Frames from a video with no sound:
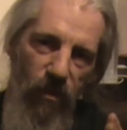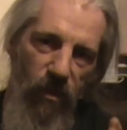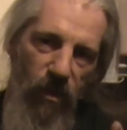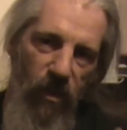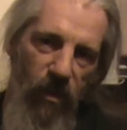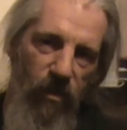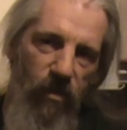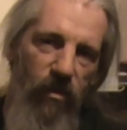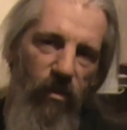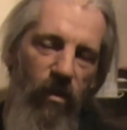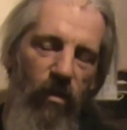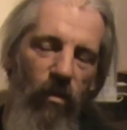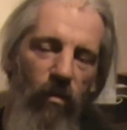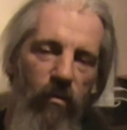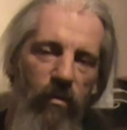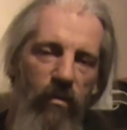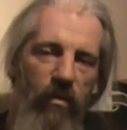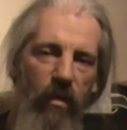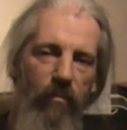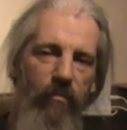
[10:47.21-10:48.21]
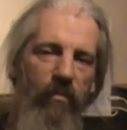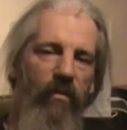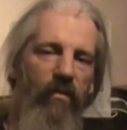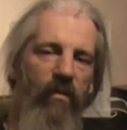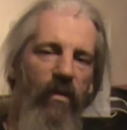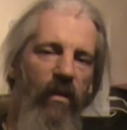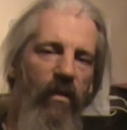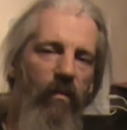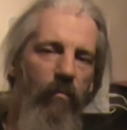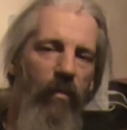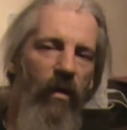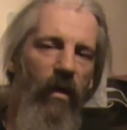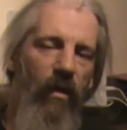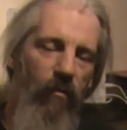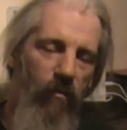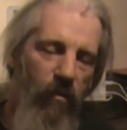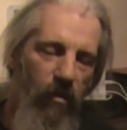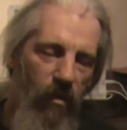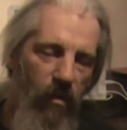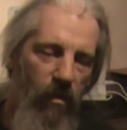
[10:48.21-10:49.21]
It's a concept to think
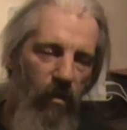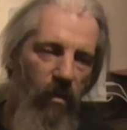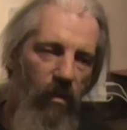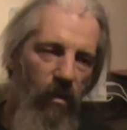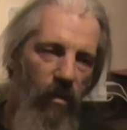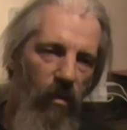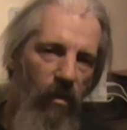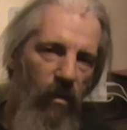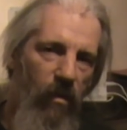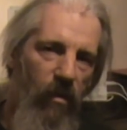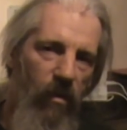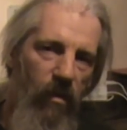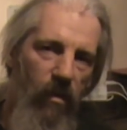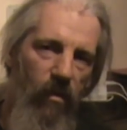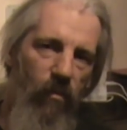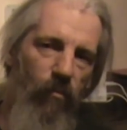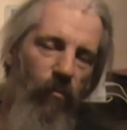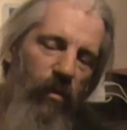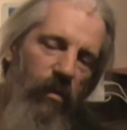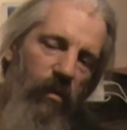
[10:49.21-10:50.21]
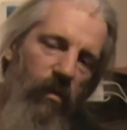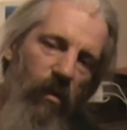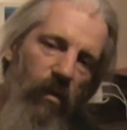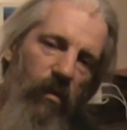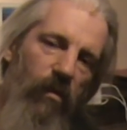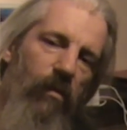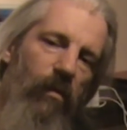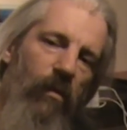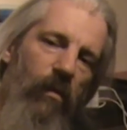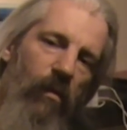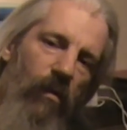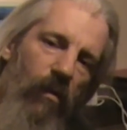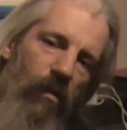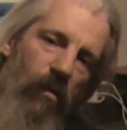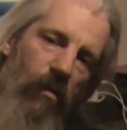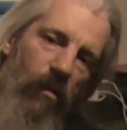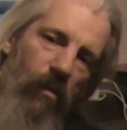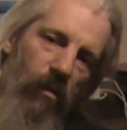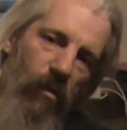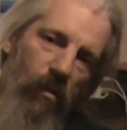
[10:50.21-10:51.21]
about, which is,
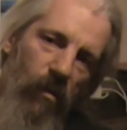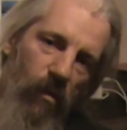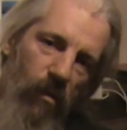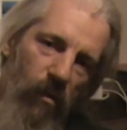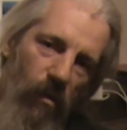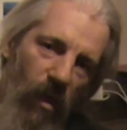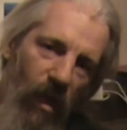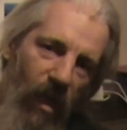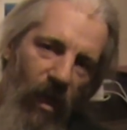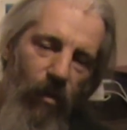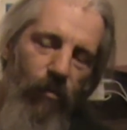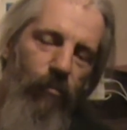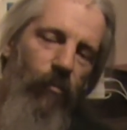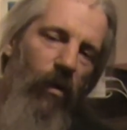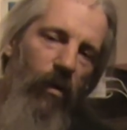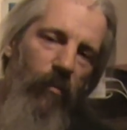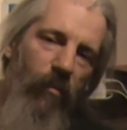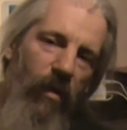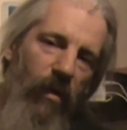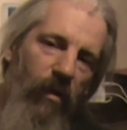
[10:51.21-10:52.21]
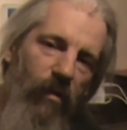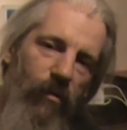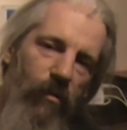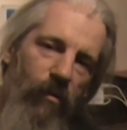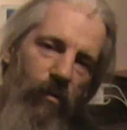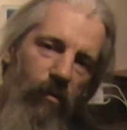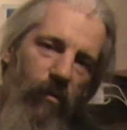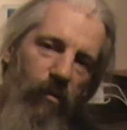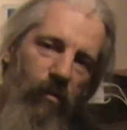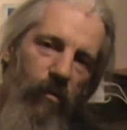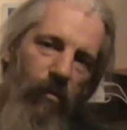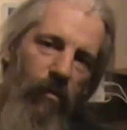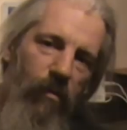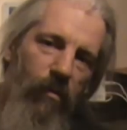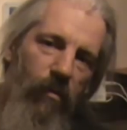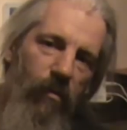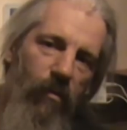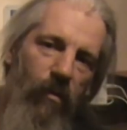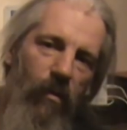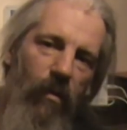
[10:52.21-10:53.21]
how do I mash?
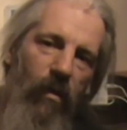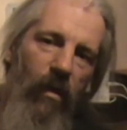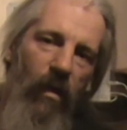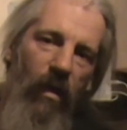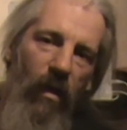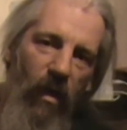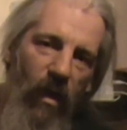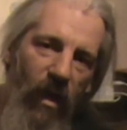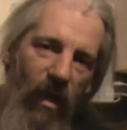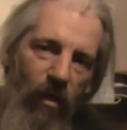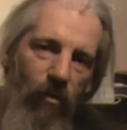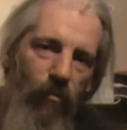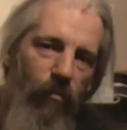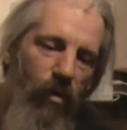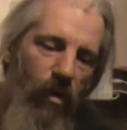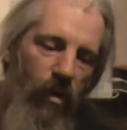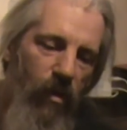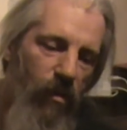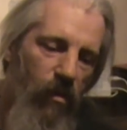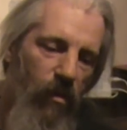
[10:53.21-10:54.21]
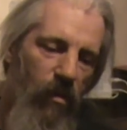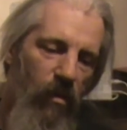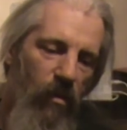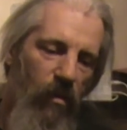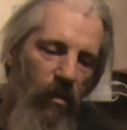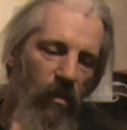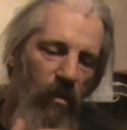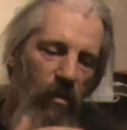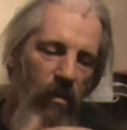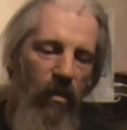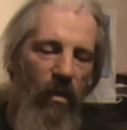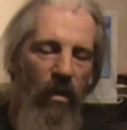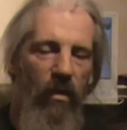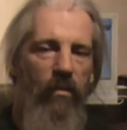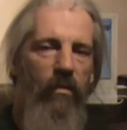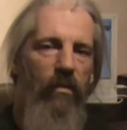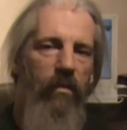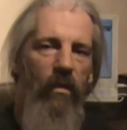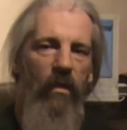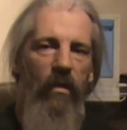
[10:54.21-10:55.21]
How do I get
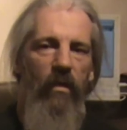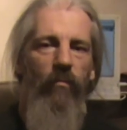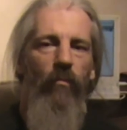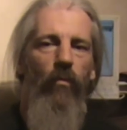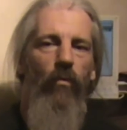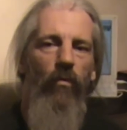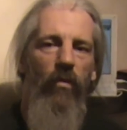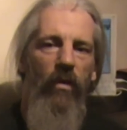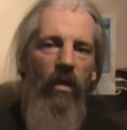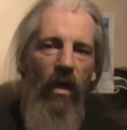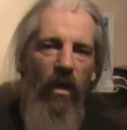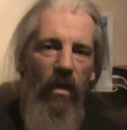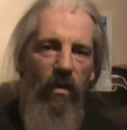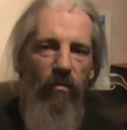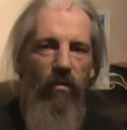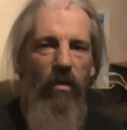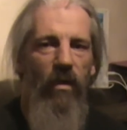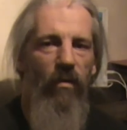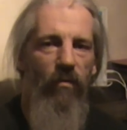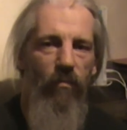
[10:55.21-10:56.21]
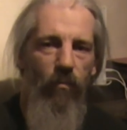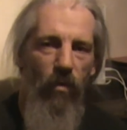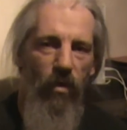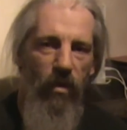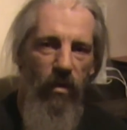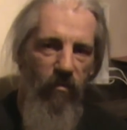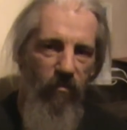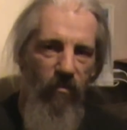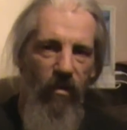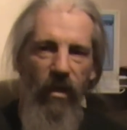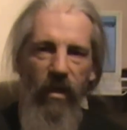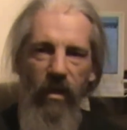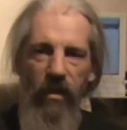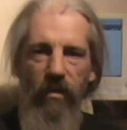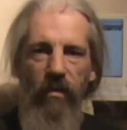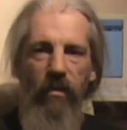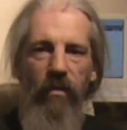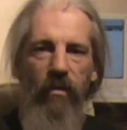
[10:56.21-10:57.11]
slightly more colour out of my grain?